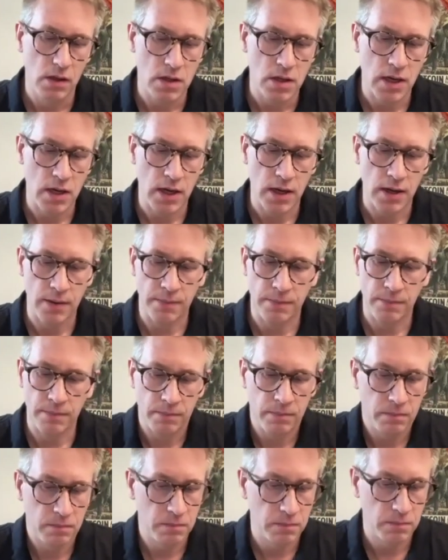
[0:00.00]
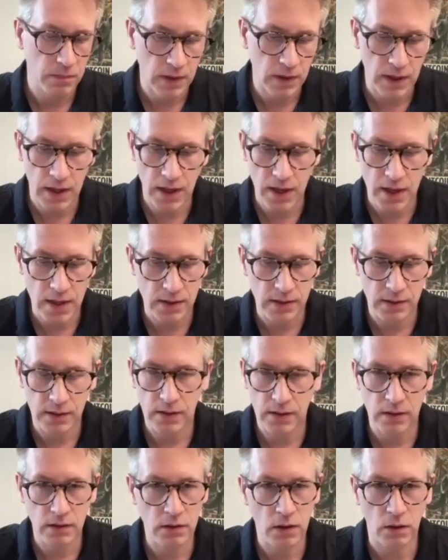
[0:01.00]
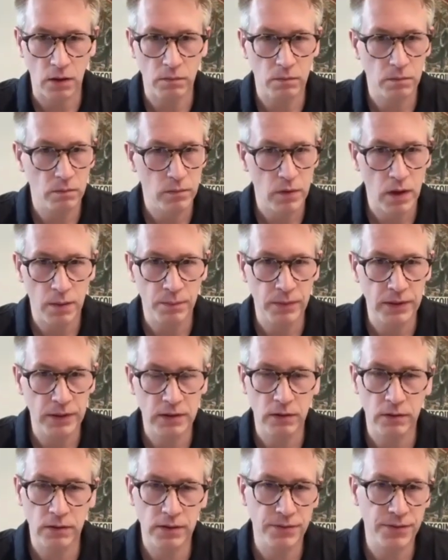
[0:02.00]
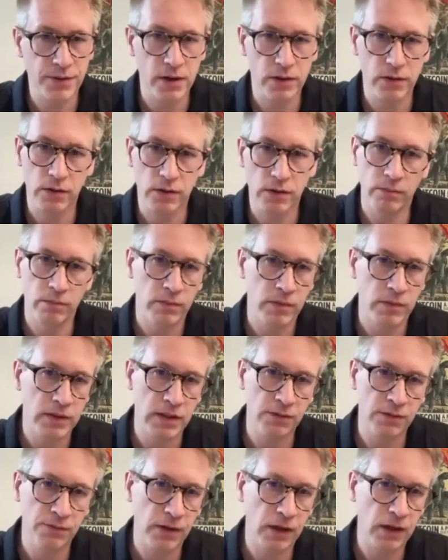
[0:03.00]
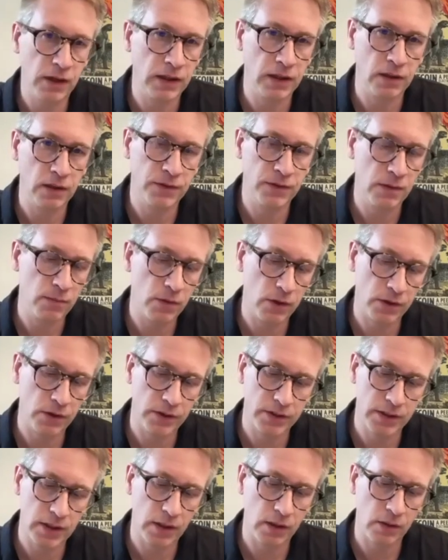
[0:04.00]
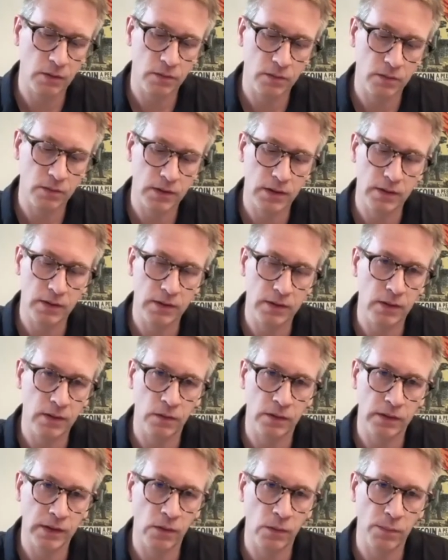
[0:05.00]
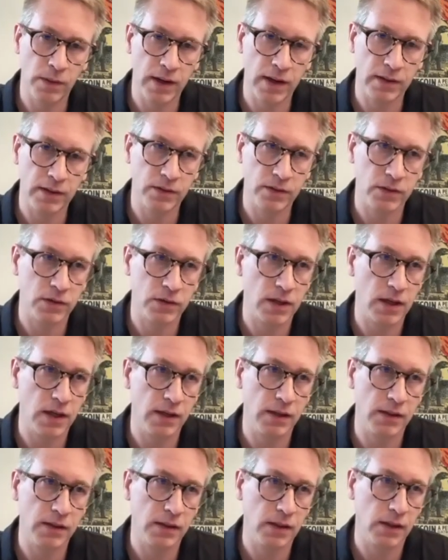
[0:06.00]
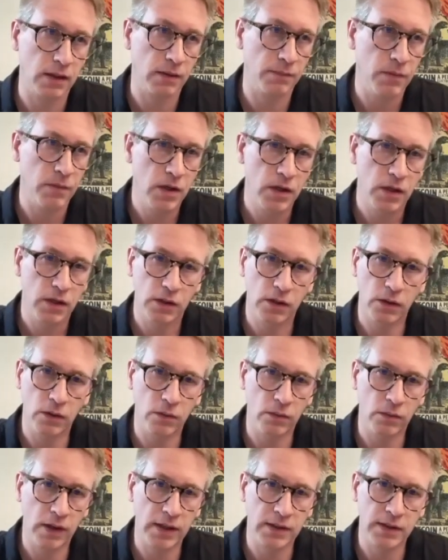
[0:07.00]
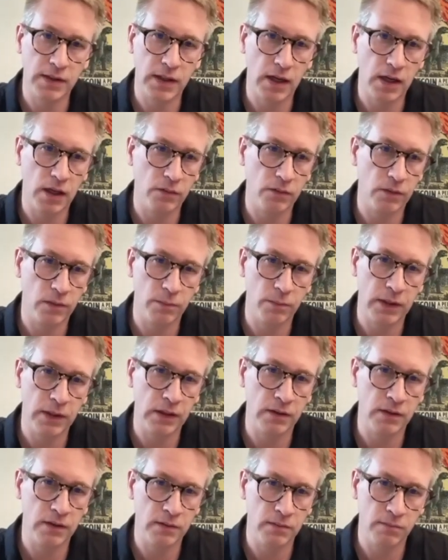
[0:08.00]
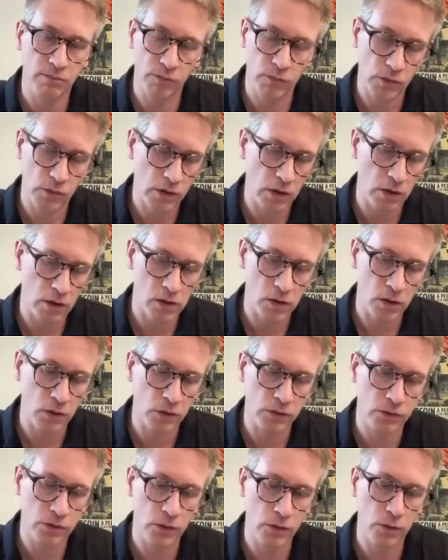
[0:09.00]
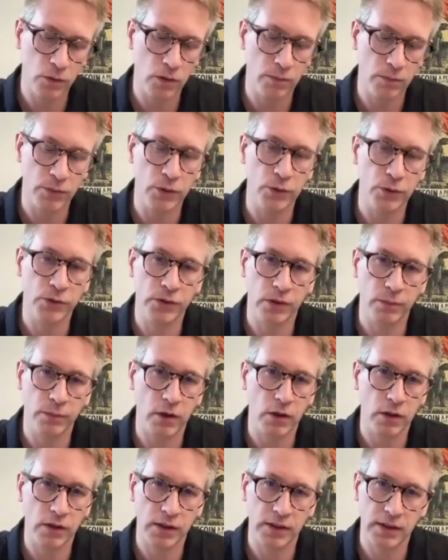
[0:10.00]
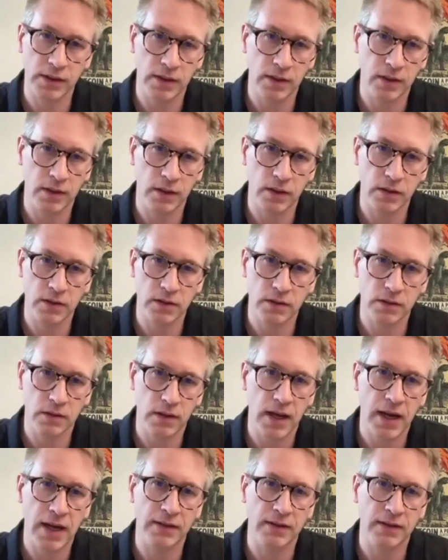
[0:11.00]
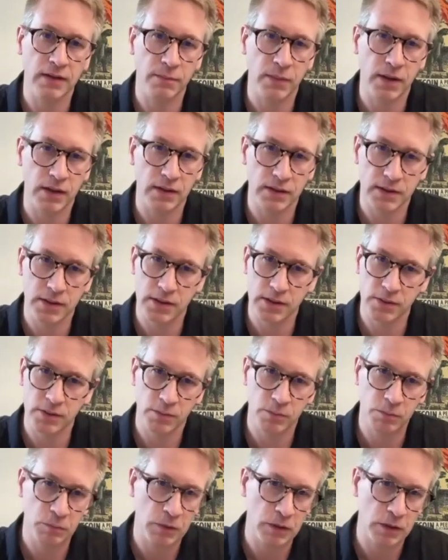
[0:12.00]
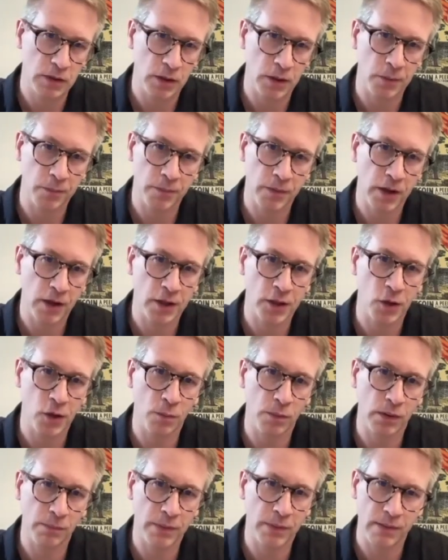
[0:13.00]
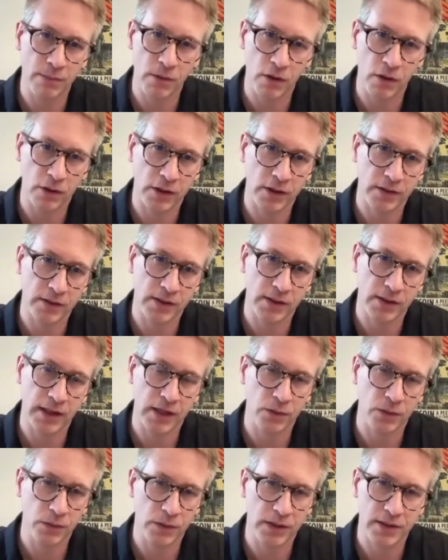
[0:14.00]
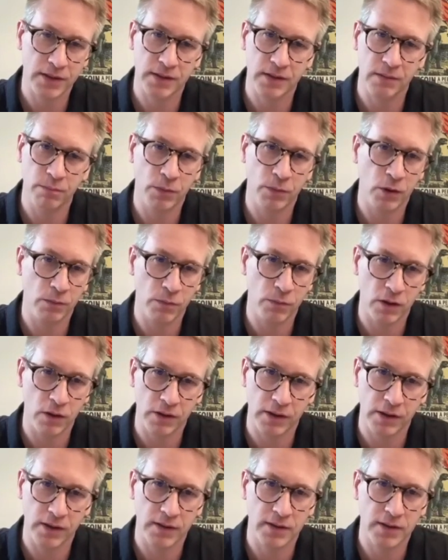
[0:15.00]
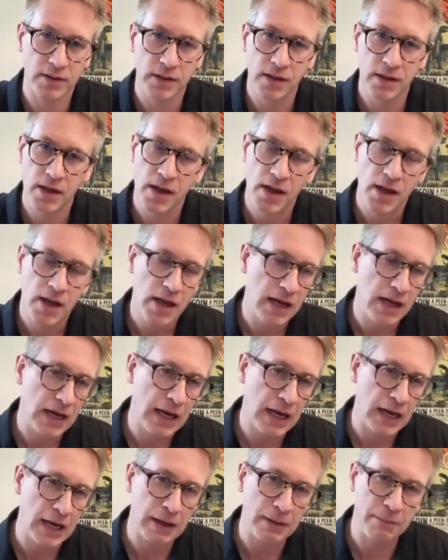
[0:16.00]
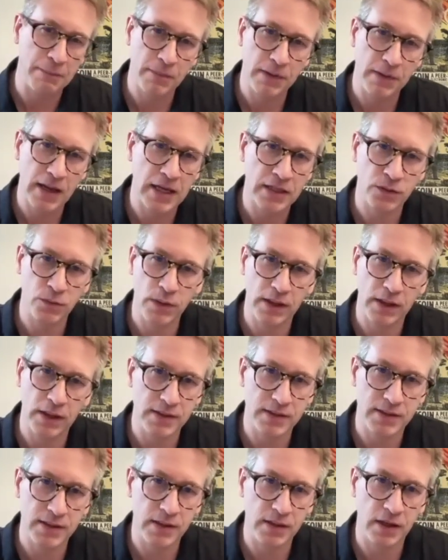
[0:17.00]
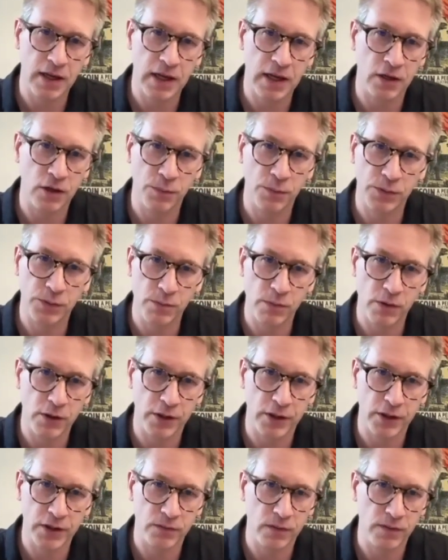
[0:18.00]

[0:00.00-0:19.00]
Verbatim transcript: Um, and uh, you know Bitcoin, Ethereum, DeFi, NFT markets they they will, they will be here to stay. And um, you know, right now we have been you know gone through a brutal market in the last 18 months. You know, a global bear market in equities, in bond markets, um, as well as in in crypto markets.